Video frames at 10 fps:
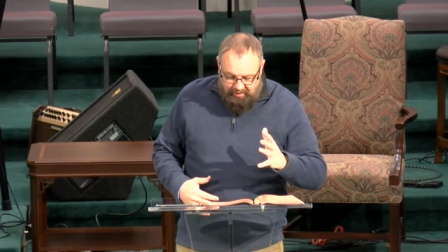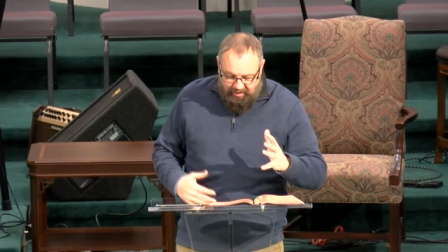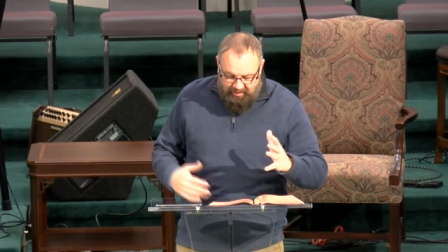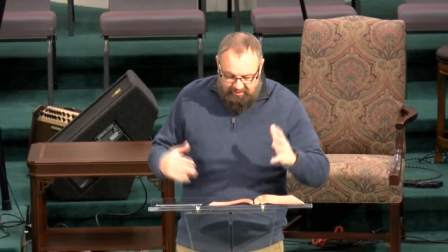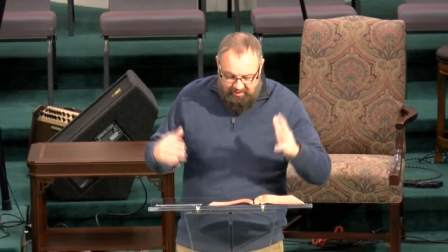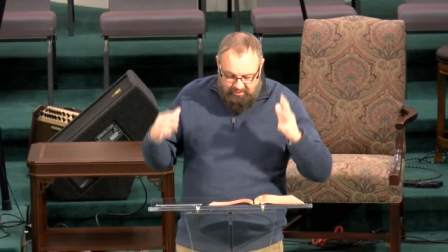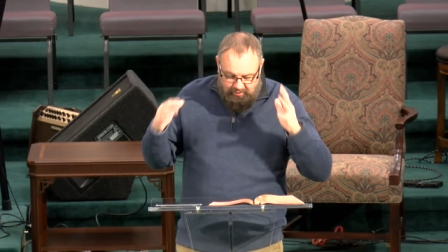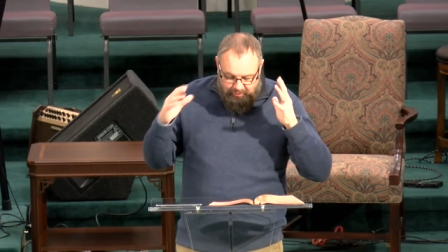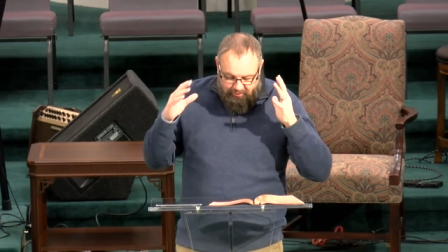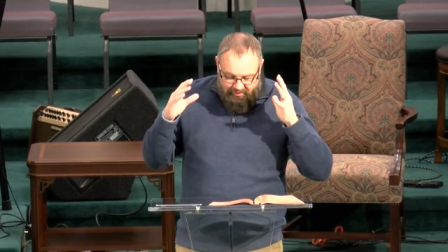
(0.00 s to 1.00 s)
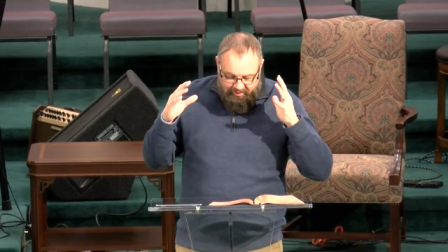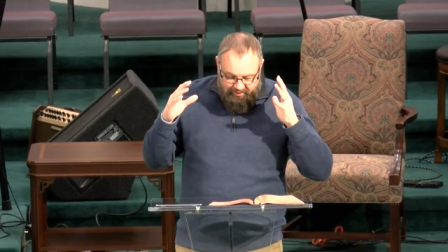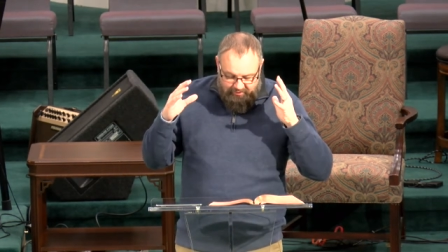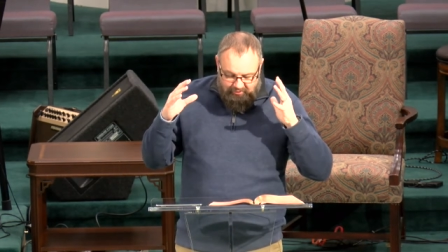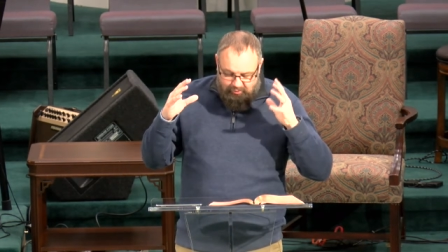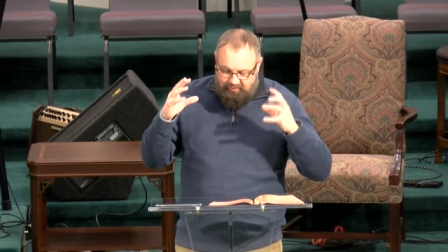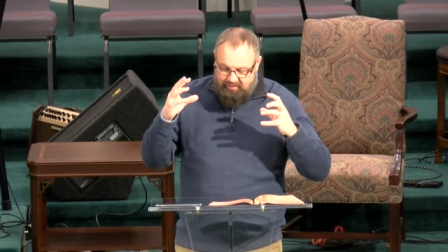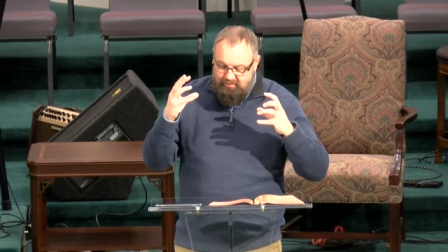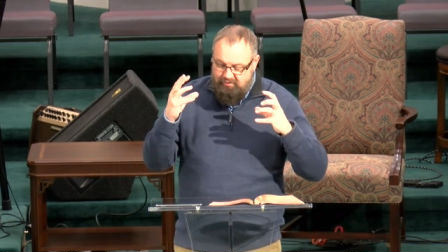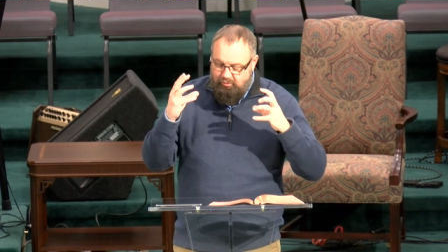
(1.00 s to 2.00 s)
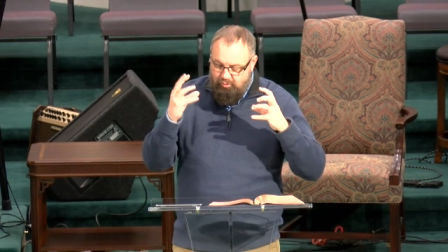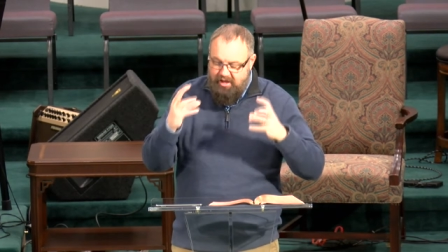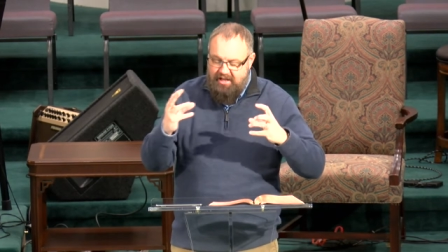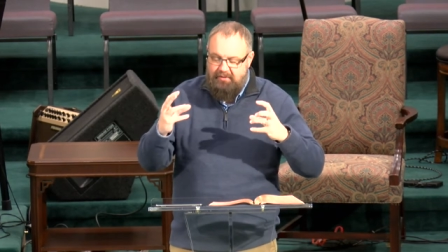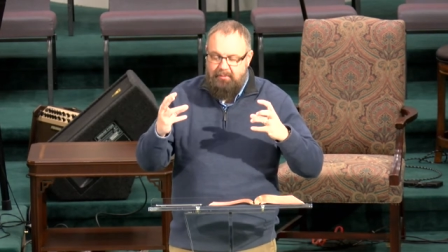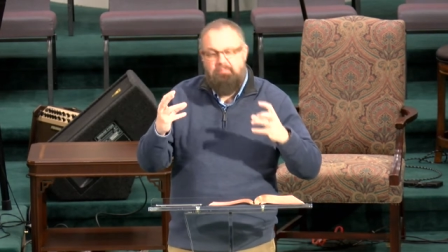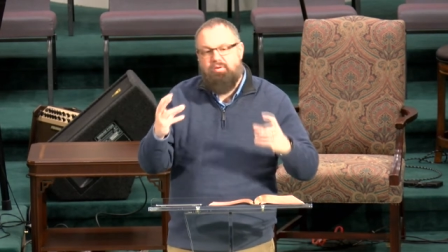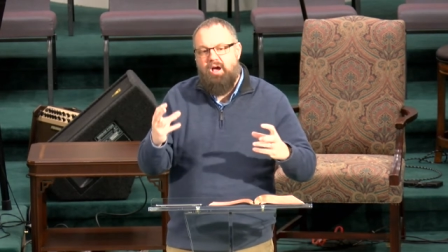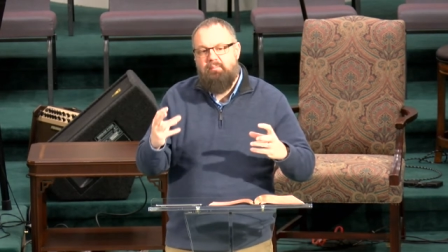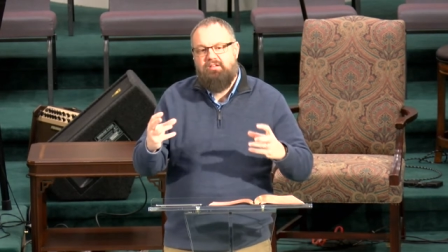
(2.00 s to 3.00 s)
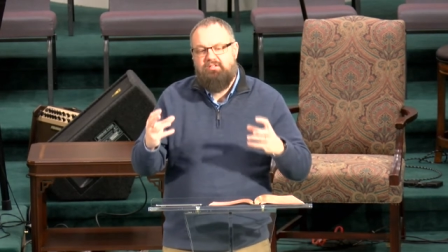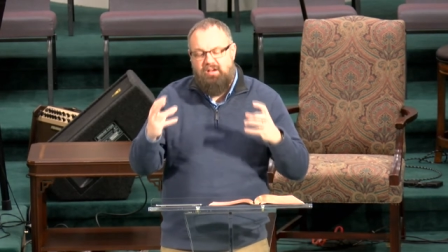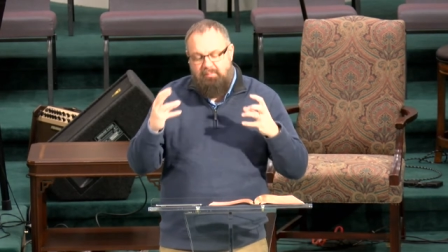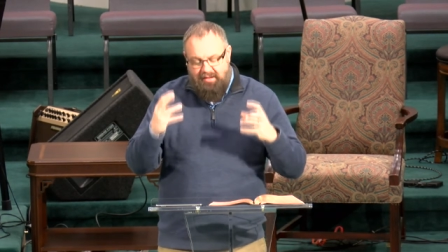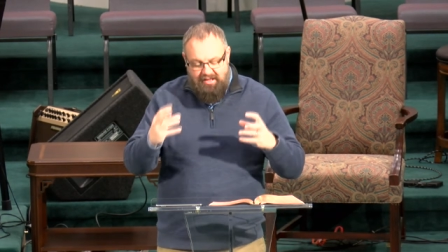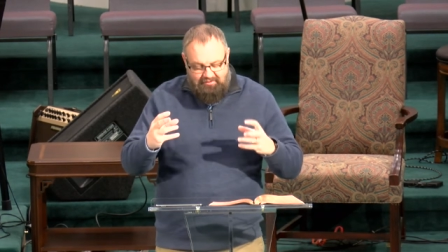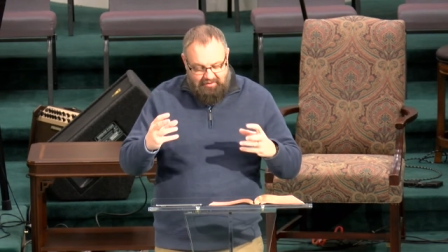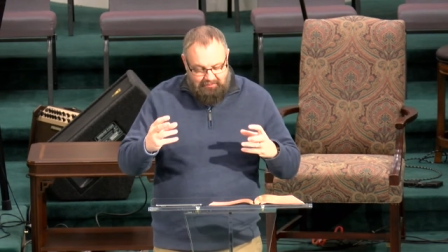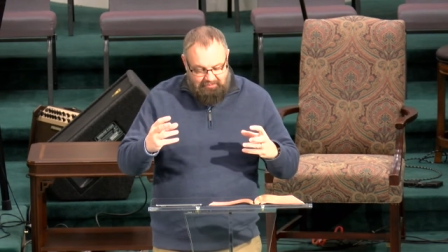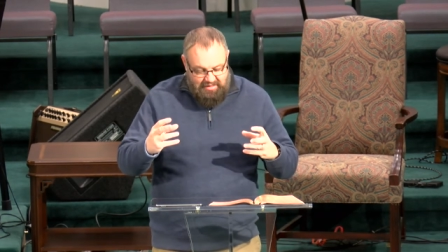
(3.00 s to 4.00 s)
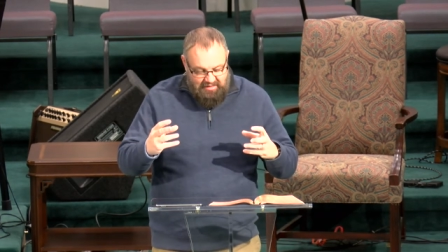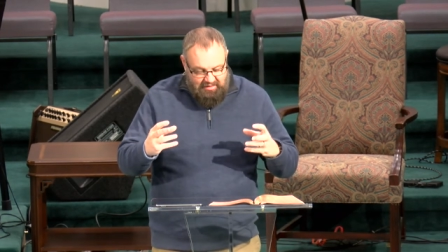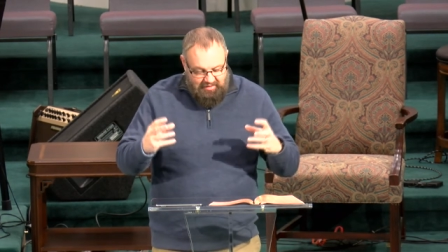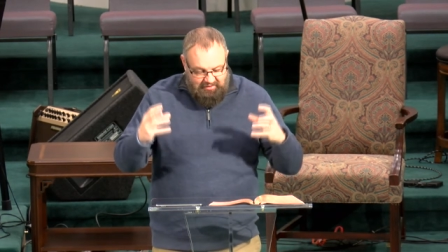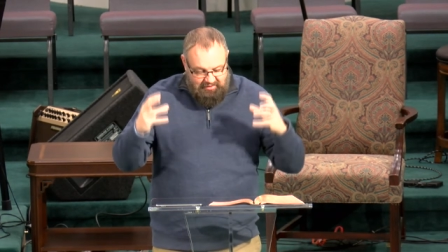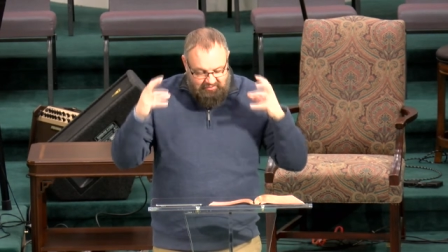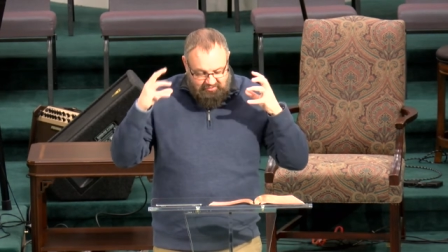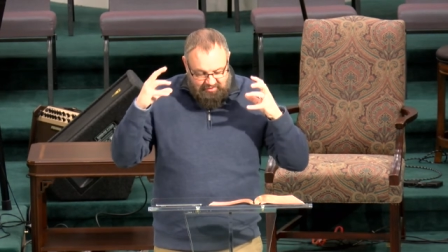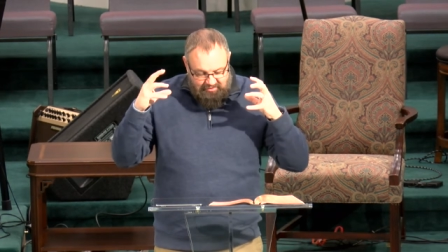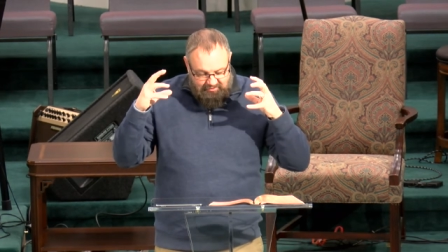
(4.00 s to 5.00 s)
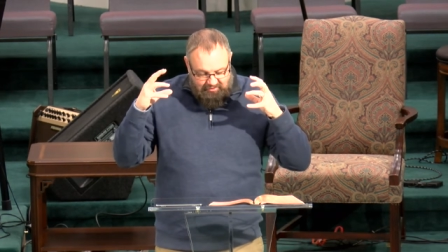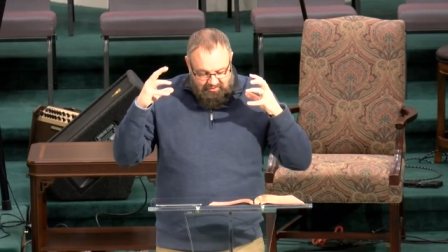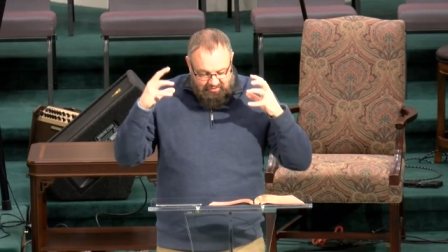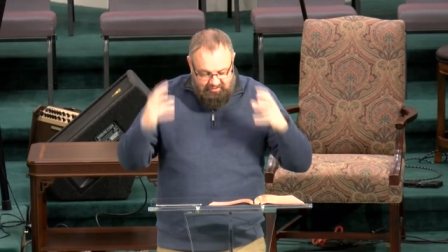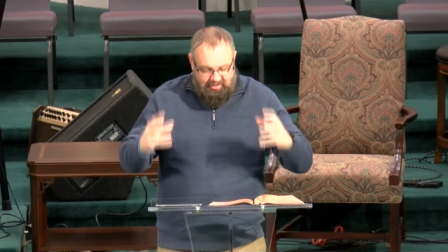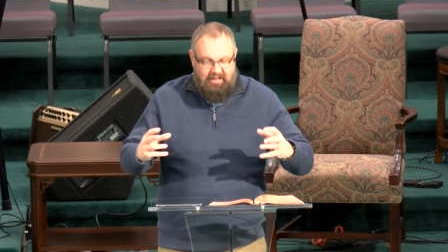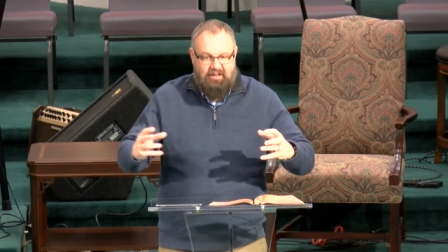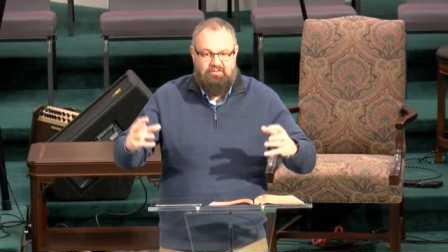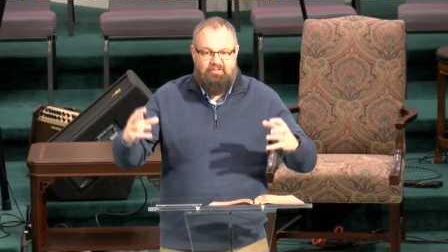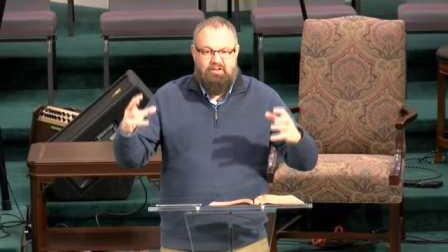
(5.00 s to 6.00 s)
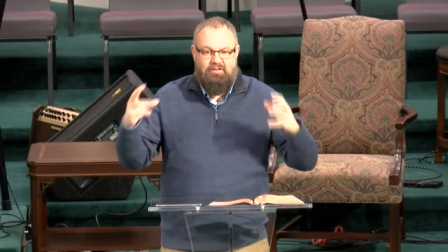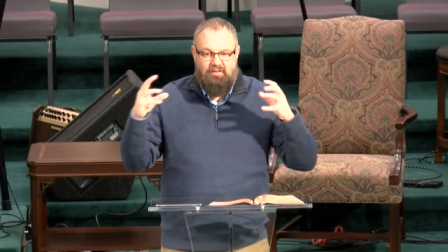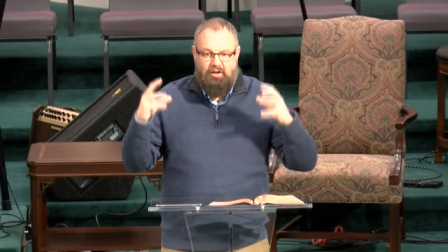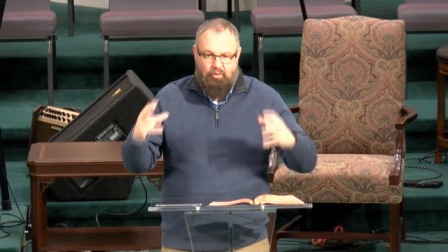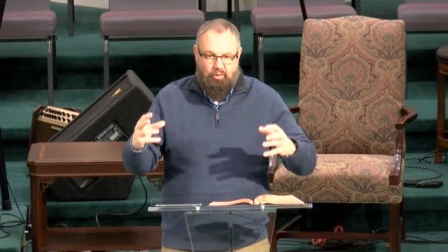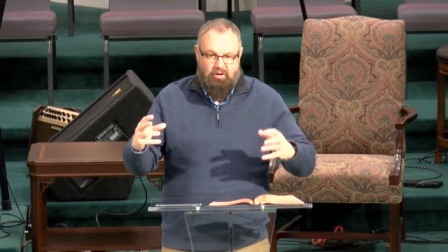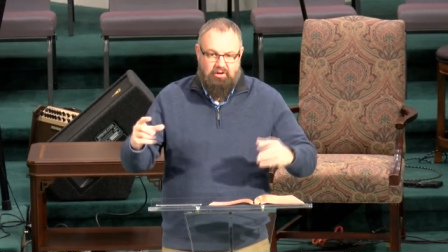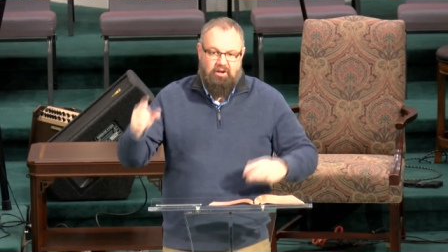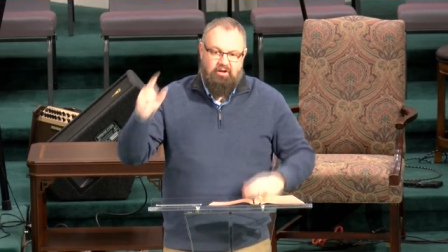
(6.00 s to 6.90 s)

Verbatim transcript: And then the book ends with this great promise of blessing. And then it says, Says the Lord